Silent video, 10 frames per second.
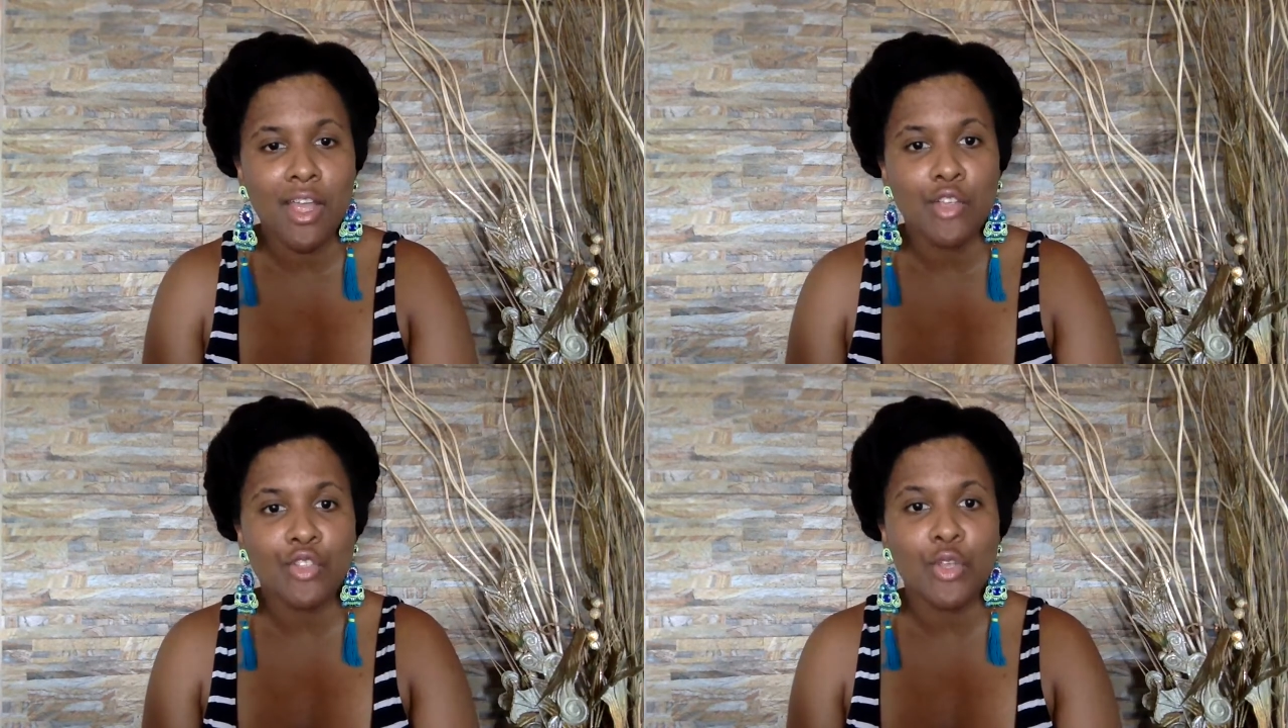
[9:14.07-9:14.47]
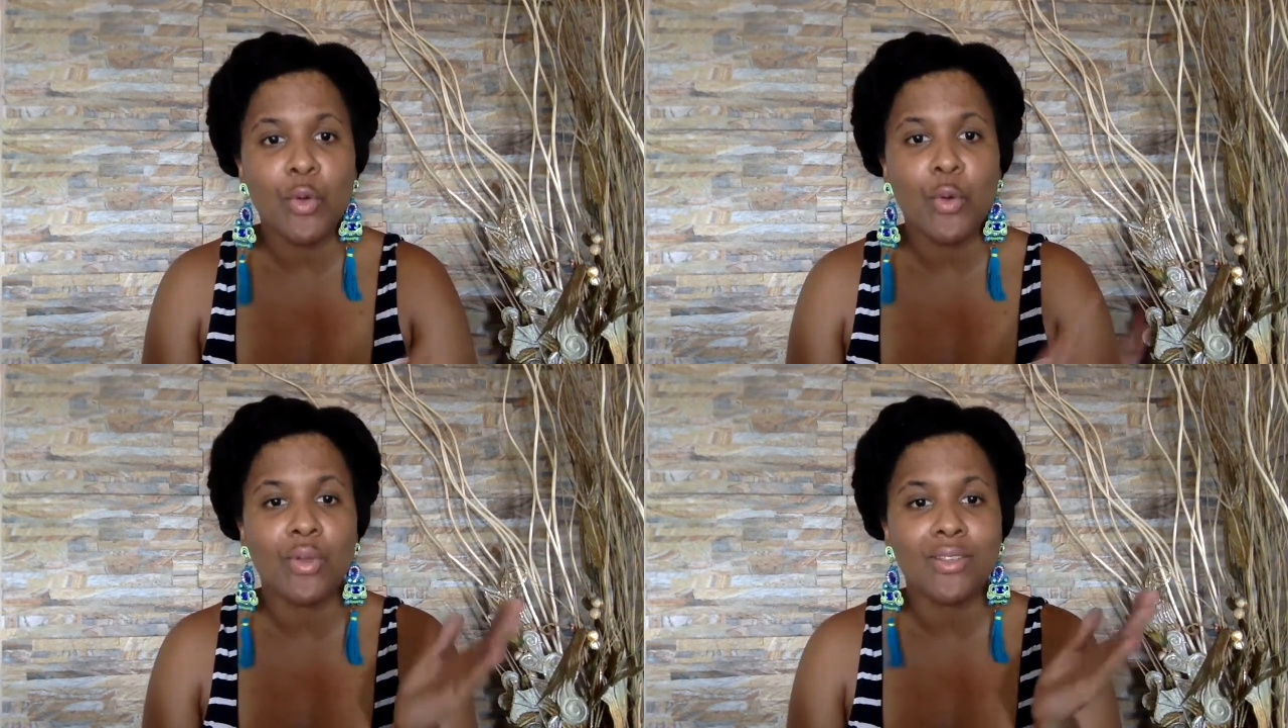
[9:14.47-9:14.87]

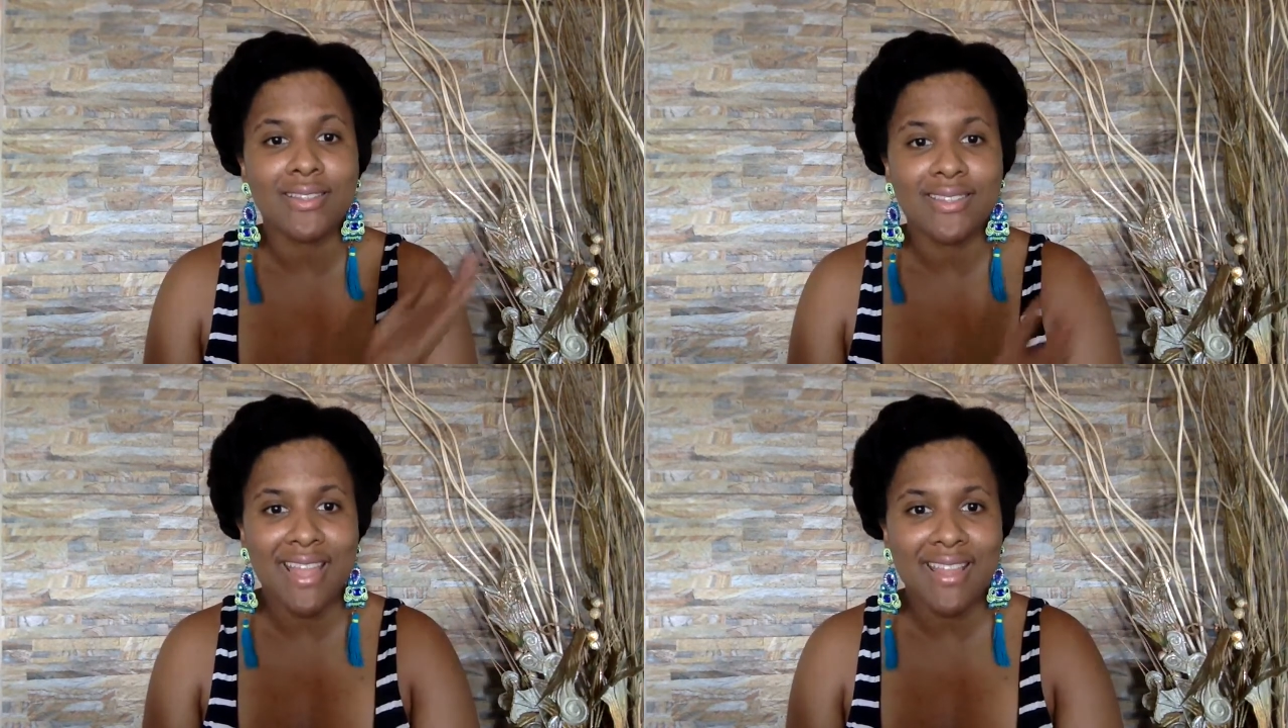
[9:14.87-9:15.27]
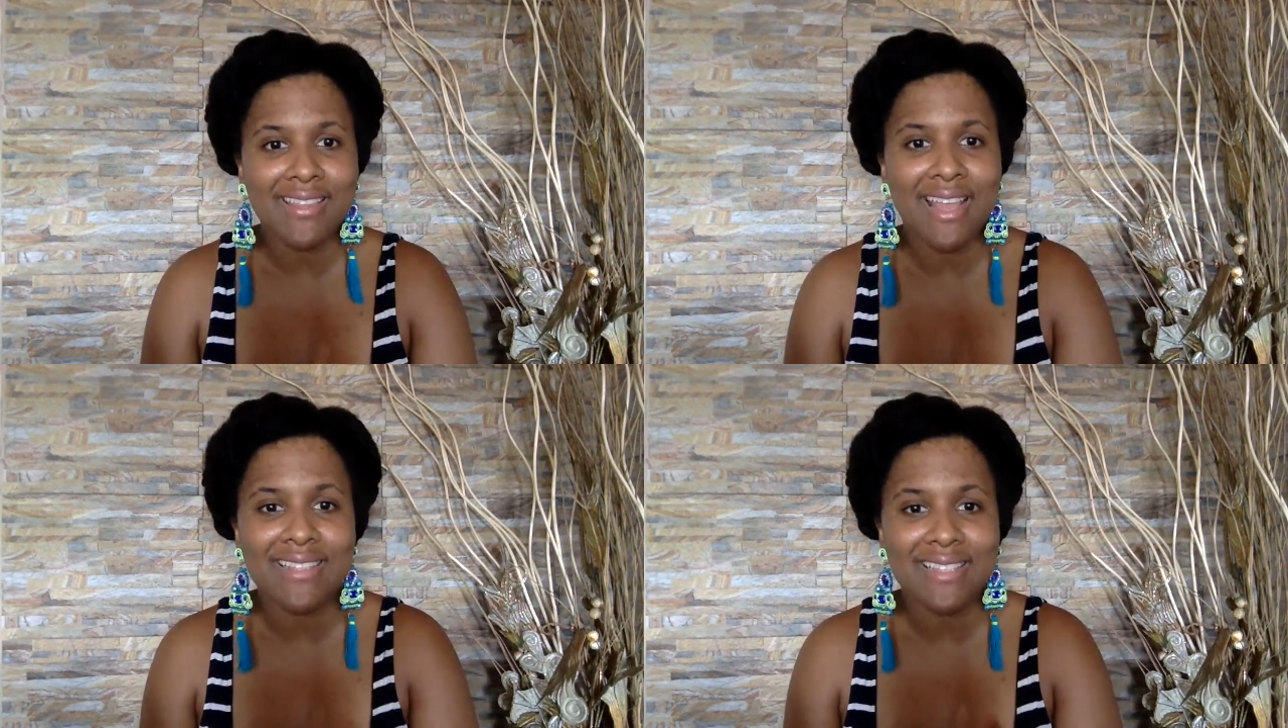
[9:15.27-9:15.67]
So set
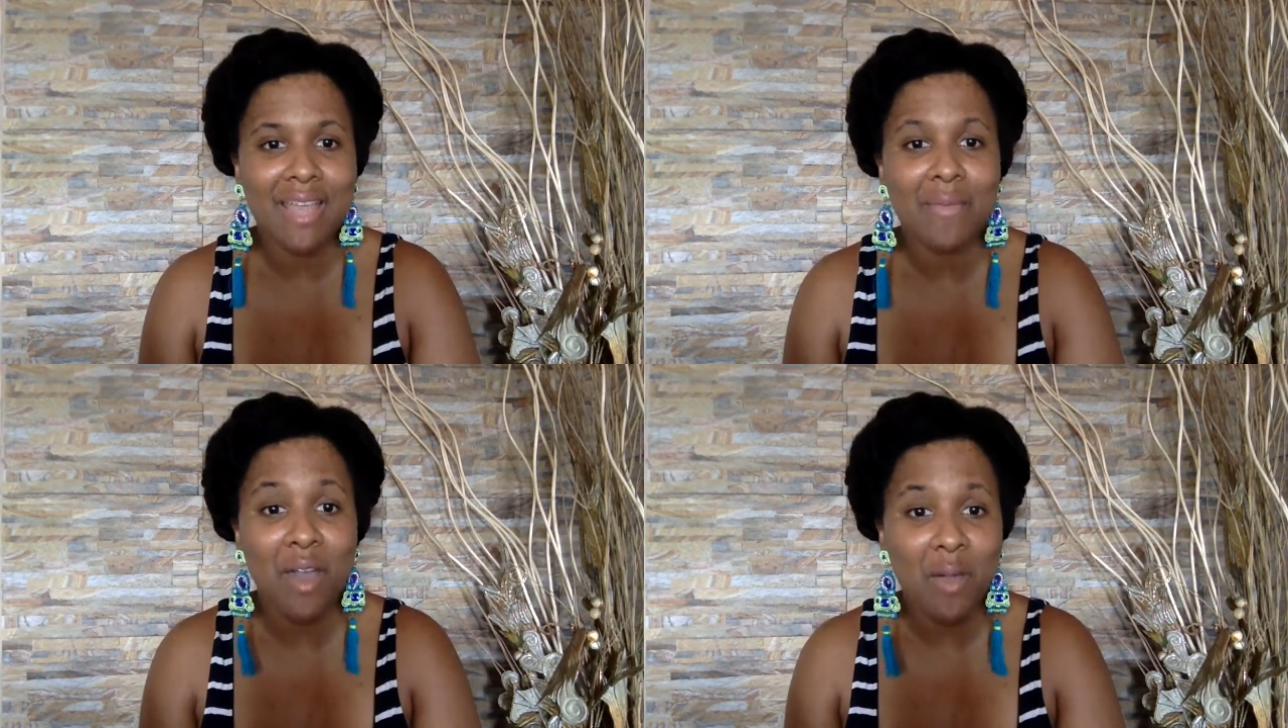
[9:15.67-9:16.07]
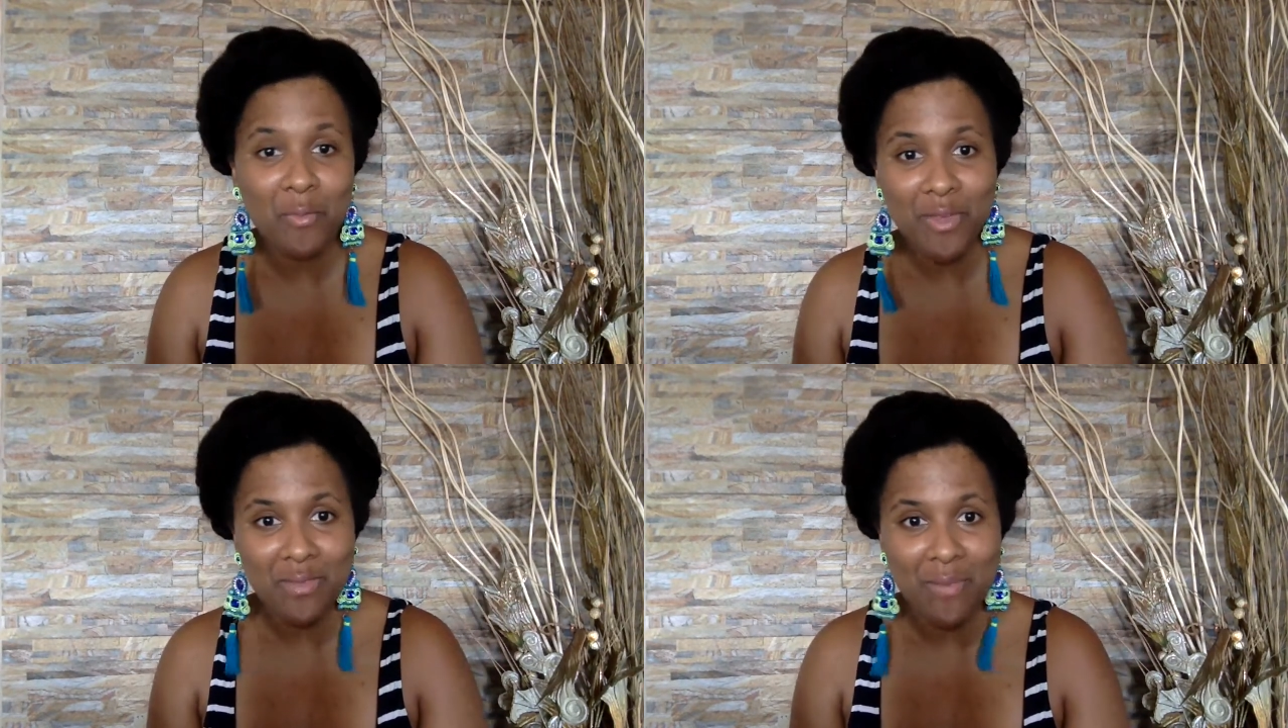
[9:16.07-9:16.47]
that time
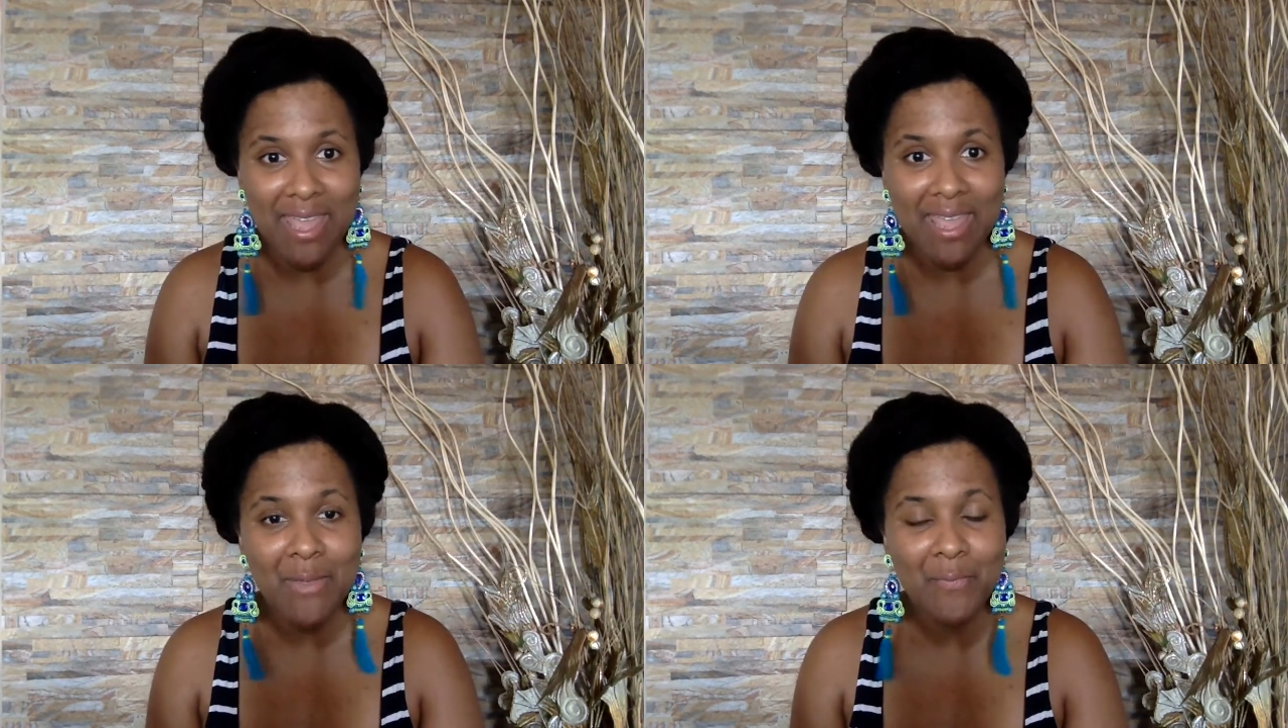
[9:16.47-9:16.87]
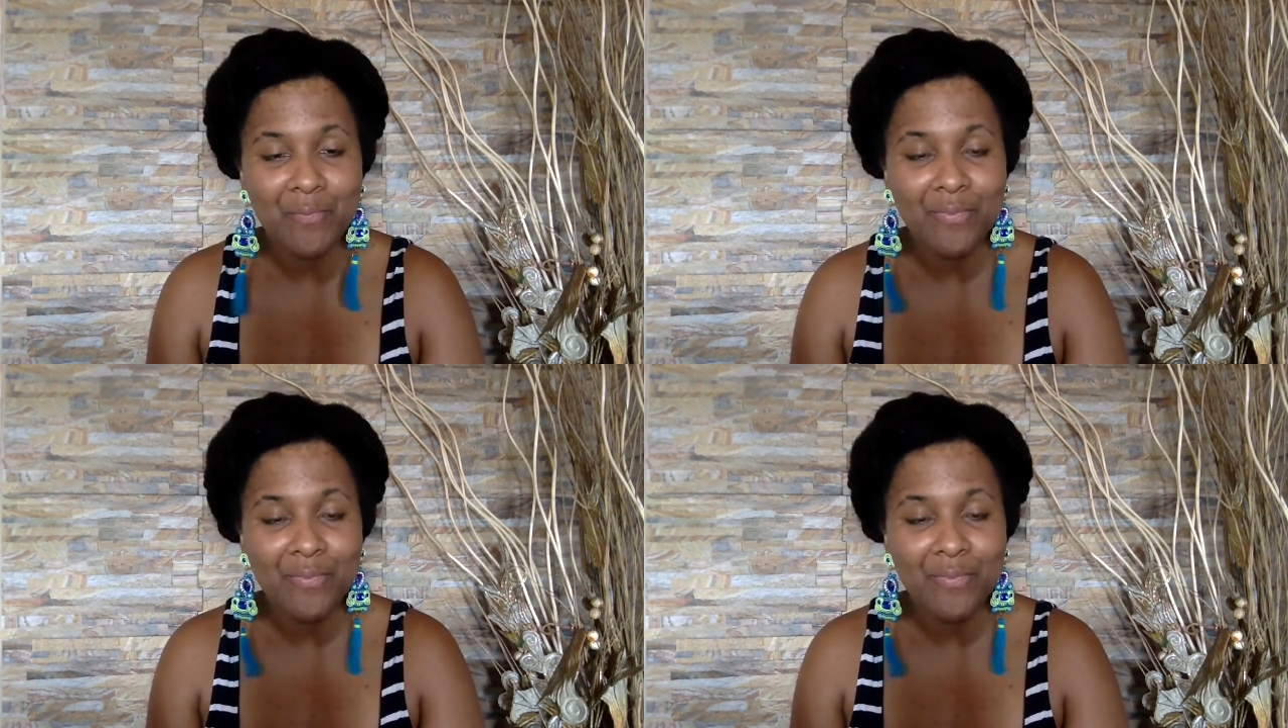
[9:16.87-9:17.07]
up with me